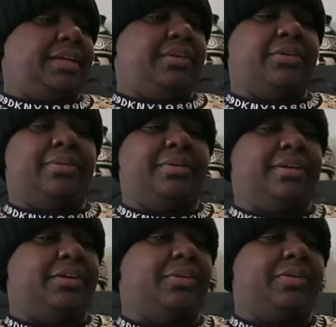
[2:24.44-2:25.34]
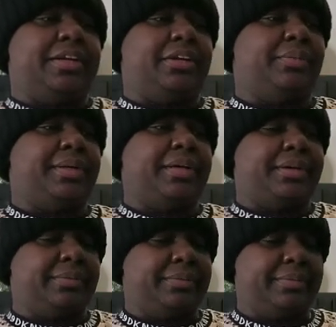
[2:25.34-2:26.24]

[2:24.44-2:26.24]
Oh Lord, here we go.